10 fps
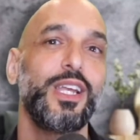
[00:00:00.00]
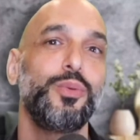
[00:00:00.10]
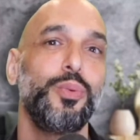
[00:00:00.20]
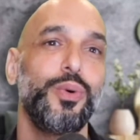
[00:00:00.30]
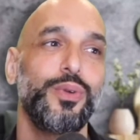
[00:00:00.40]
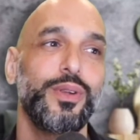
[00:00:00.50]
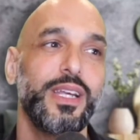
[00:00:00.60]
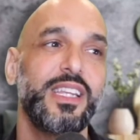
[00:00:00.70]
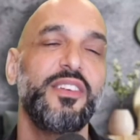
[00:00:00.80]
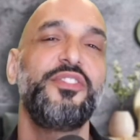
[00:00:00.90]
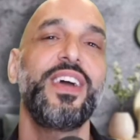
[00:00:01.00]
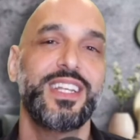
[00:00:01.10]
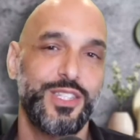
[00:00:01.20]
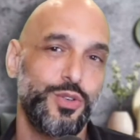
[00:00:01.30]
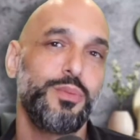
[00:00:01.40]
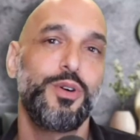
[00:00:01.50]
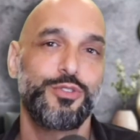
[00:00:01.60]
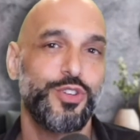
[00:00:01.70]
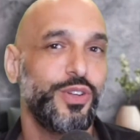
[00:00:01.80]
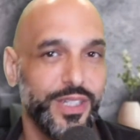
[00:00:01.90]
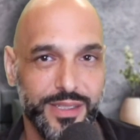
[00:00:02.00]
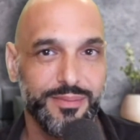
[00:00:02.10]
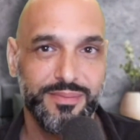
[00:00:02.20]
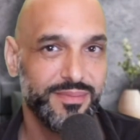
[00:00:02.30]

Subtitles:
it affects you emotionally